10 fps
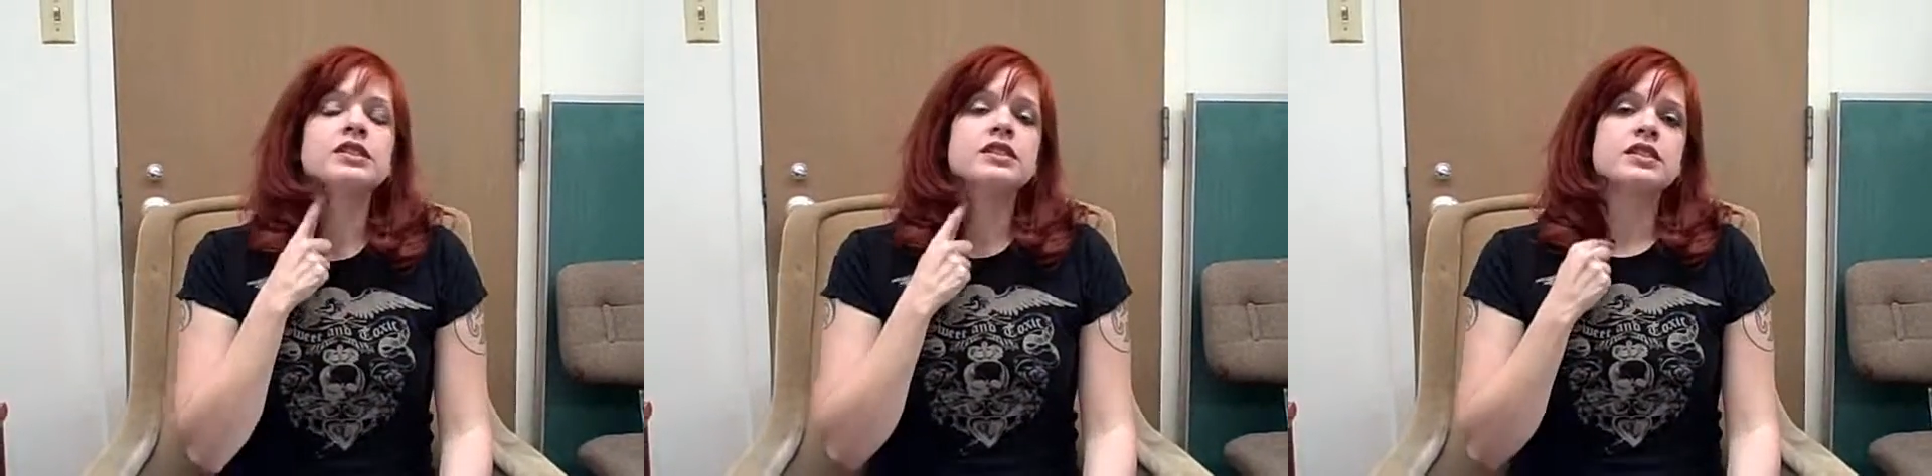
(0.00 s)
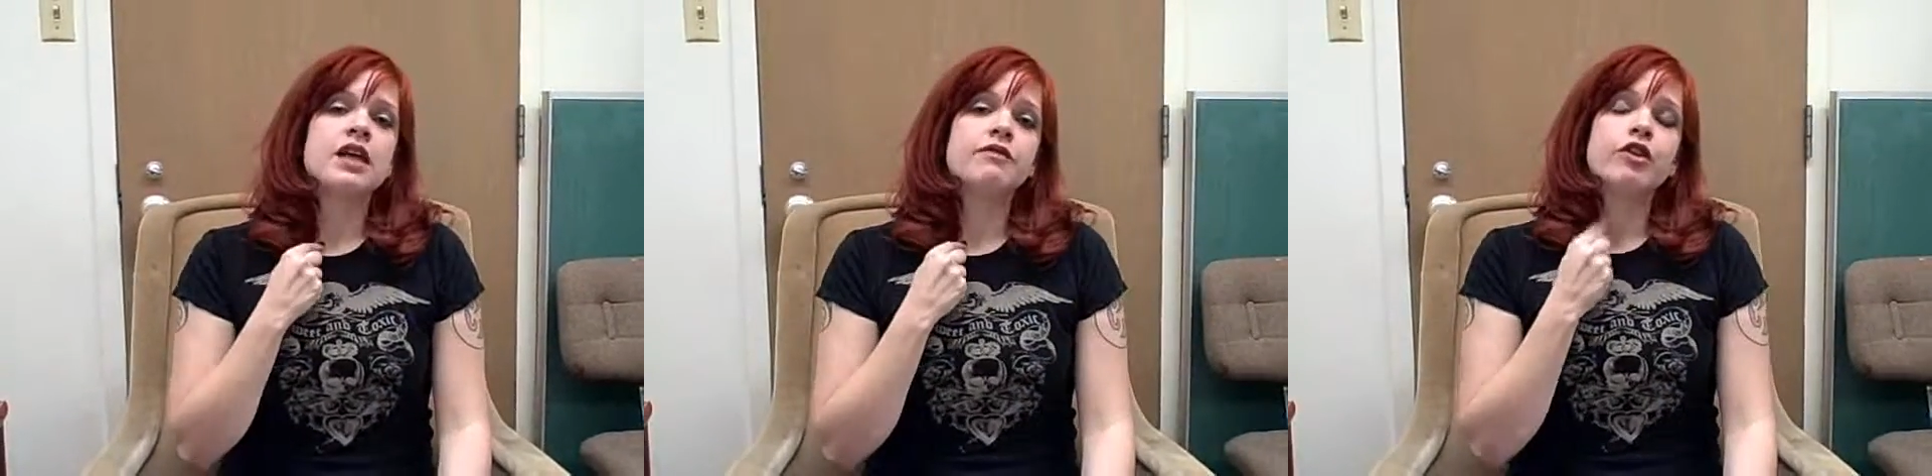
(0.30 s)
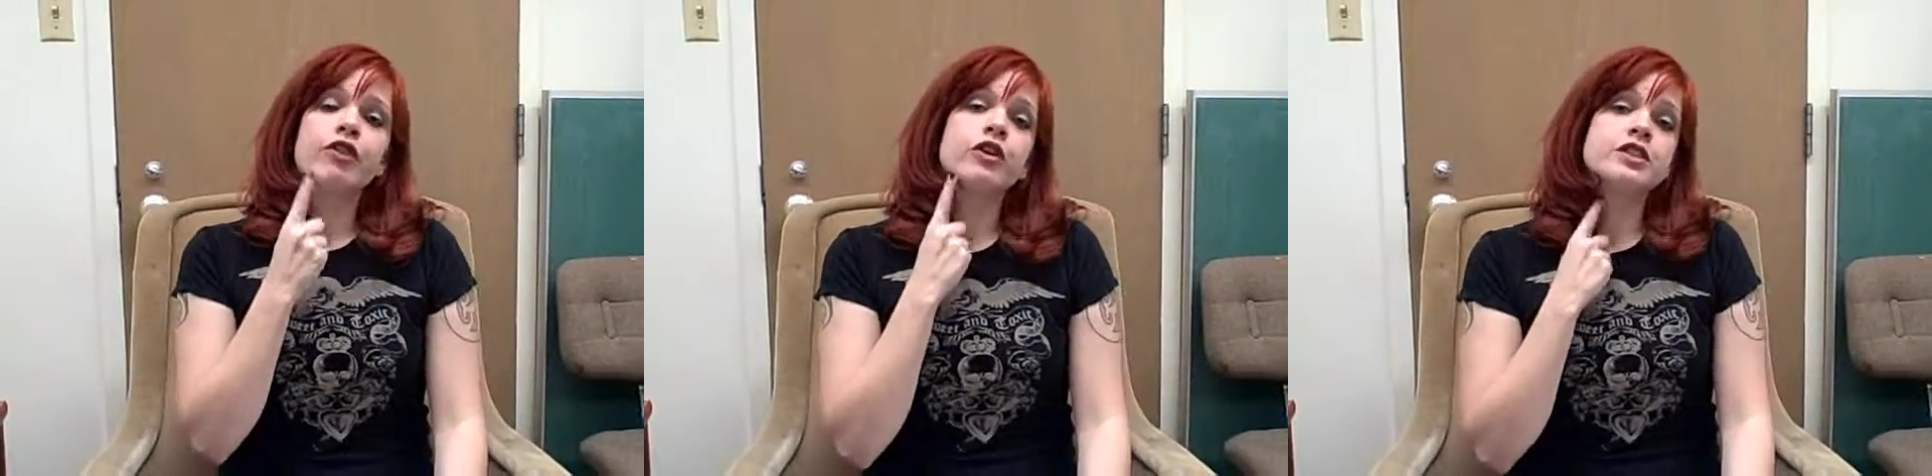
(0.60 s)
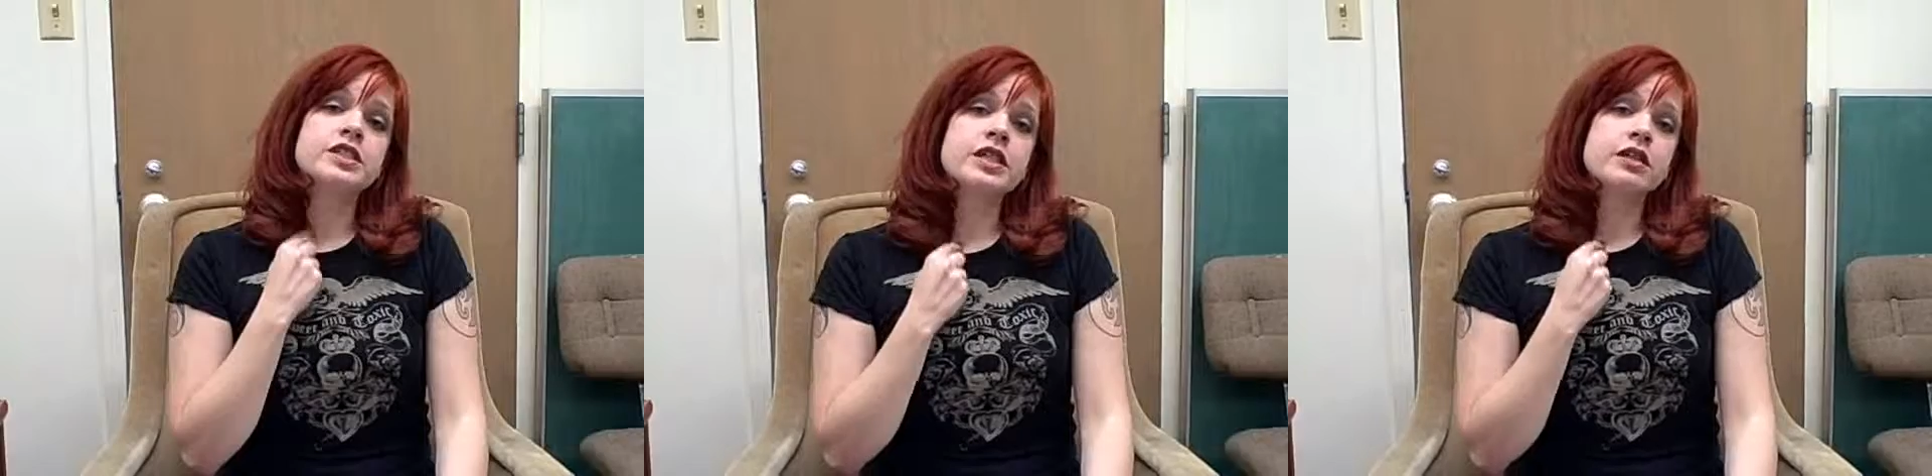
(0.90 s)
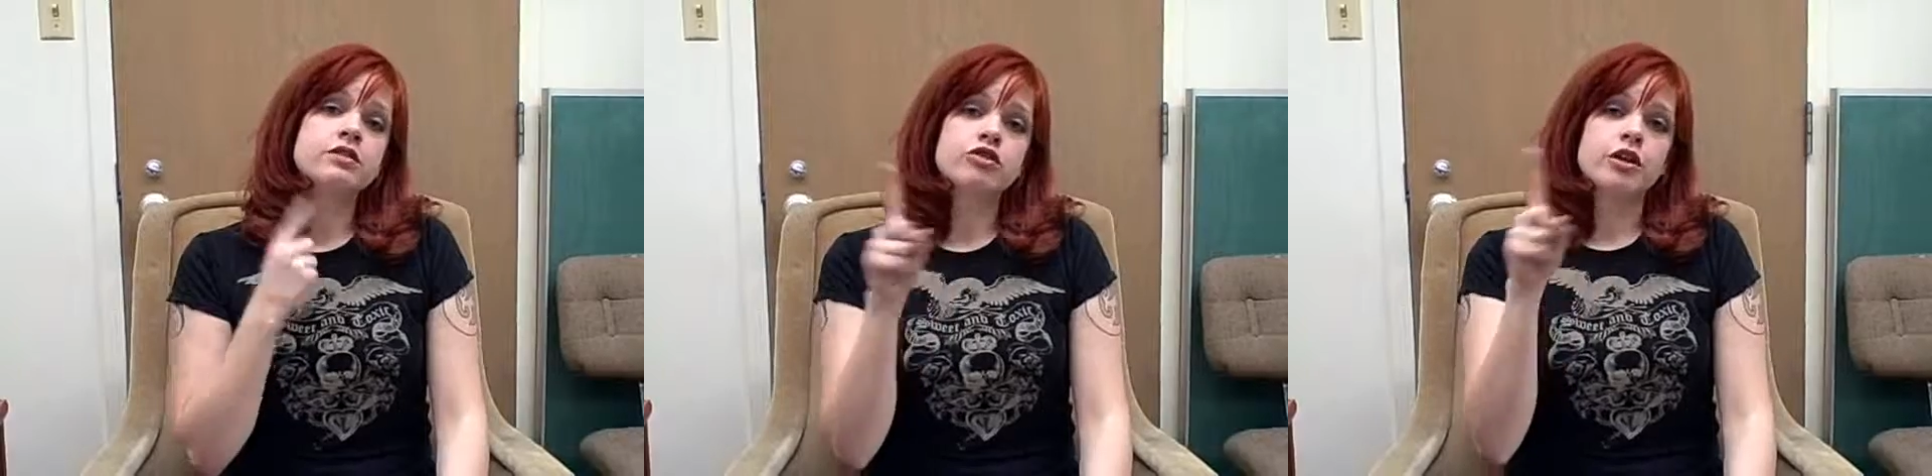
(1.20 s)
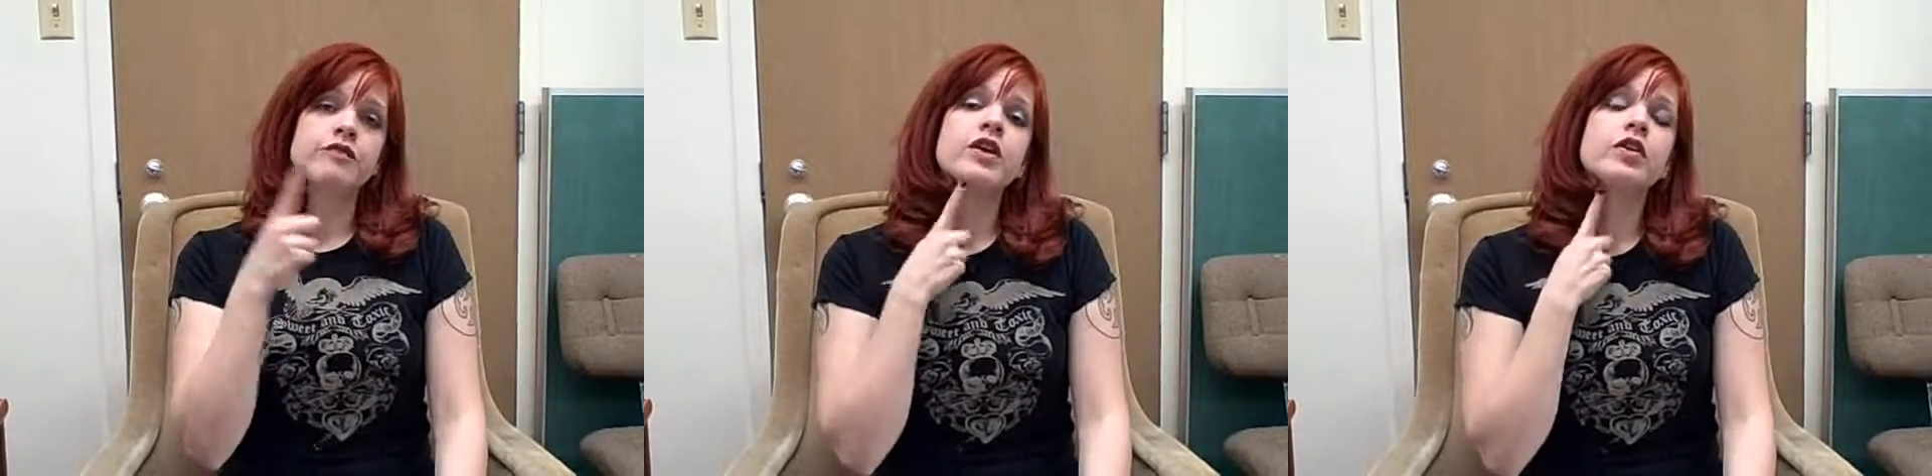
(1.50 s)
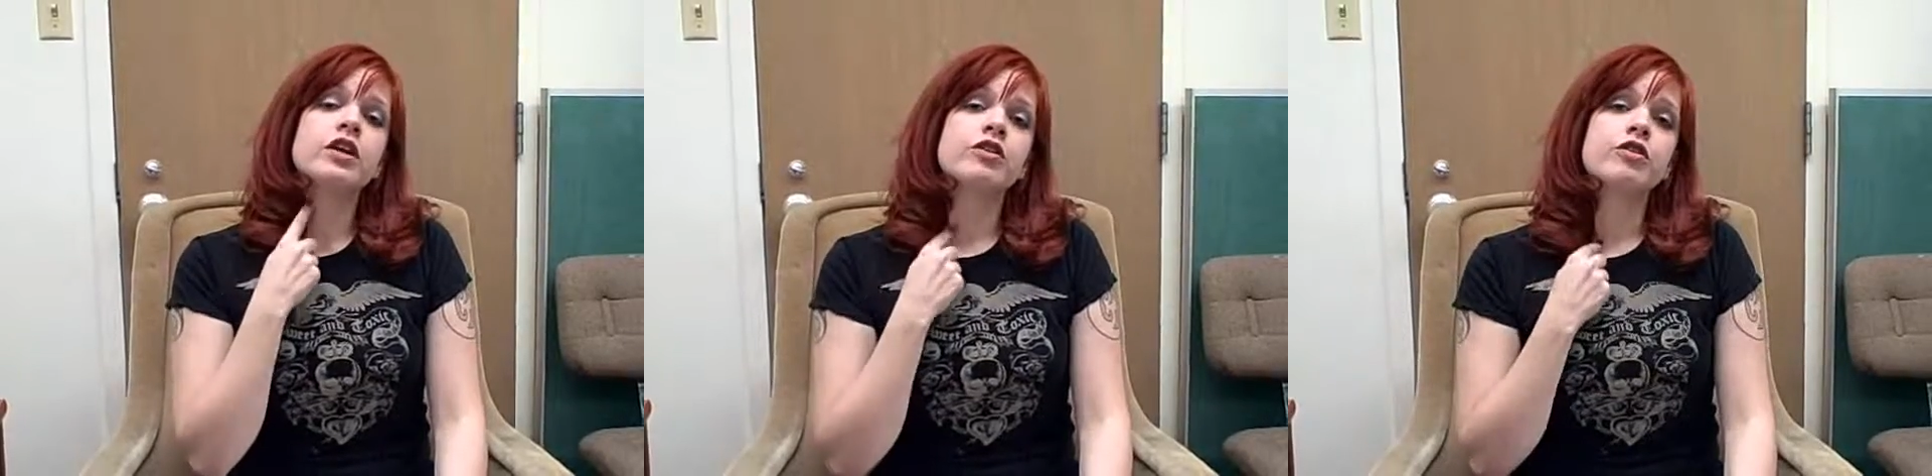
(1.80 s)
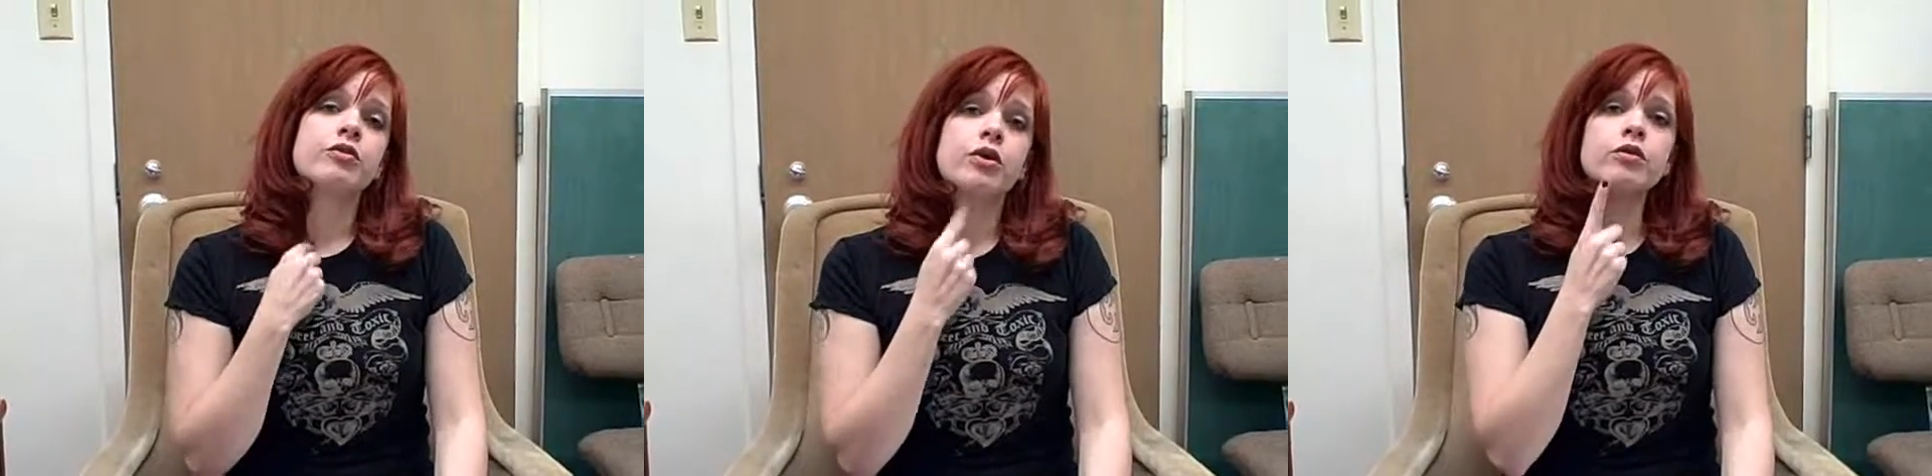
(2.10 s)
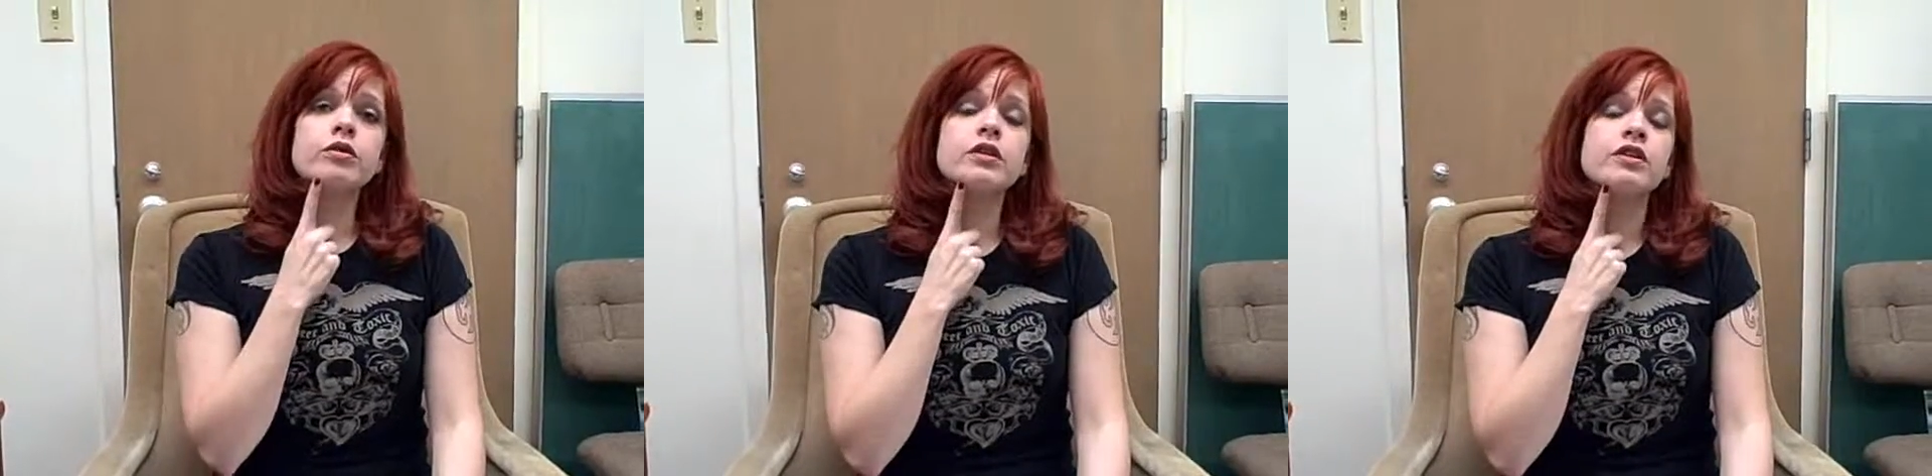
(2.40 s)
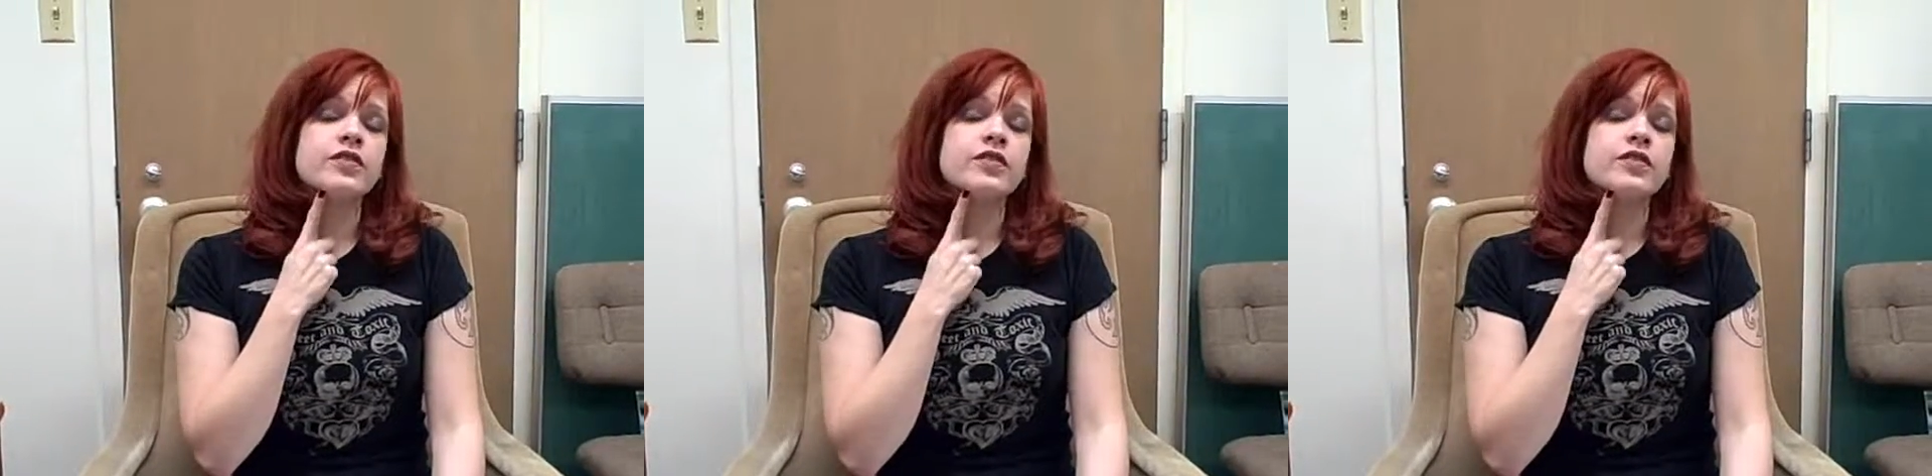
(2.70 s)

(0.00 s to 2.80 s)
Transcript: This is the sign for thirsty. Draw your finger down your throat.